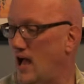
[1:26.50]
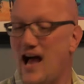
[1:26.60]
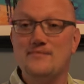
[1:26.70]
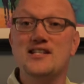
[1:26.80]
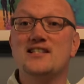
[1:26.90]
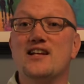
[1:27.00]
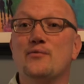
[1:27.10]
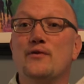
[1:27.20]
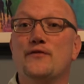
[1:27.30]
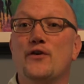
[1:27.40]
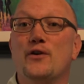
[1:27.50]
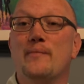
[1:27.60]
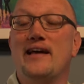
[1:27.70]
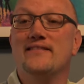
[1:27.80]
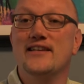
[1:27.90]
I'm just going to refer to
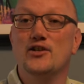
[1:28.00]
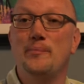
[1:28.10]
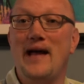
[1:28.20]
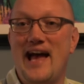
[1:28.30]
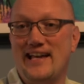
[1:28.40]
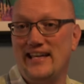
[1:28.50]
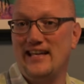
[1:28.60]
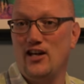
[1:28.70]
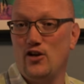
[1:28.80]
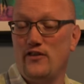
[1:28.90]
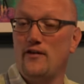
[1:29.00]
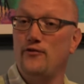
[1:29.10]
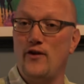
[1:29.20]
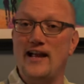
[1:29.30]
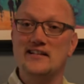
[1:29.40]
my little packet here that
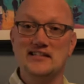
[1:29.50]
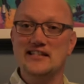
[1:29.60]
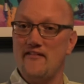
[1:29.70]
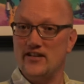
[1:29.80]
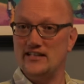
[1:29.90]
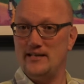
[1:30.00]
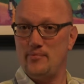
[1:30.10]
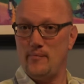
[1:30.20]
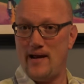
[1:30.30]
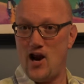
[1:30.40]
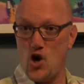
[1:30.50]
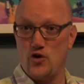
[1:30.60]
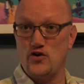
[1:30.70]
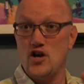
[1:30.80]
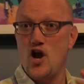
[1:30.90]
Frank lovingly prepared
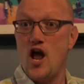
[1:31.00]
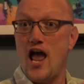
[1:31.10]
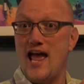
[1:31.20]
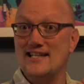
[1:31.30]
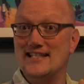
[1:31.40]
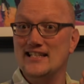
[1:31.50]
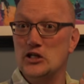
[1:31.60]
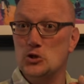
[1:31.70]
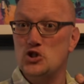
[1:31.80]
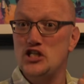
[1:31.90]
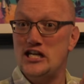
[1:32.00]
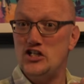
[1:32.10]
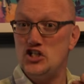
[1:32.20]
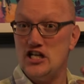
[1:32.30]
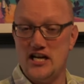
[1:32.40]
as a little cheat
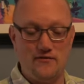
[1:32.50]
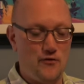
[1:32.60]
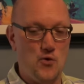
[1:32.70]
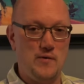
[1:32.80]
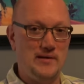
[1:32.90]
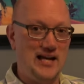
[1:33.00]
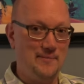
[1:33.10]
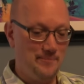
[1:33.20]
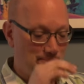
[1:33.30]
sheet for me.